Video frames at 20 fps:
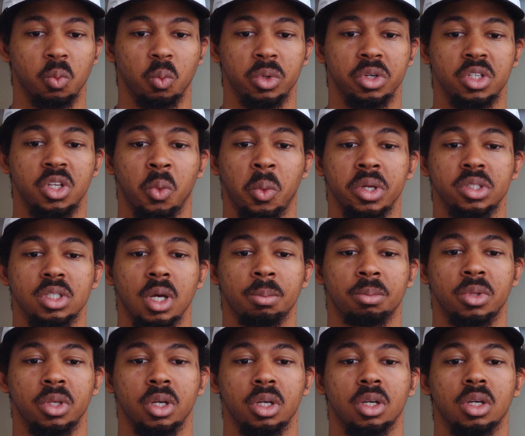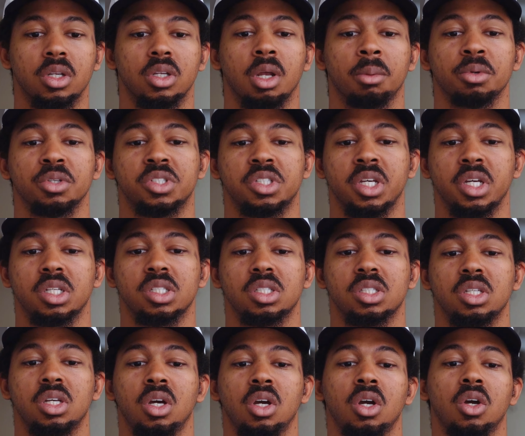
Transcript: when doing something, number 6,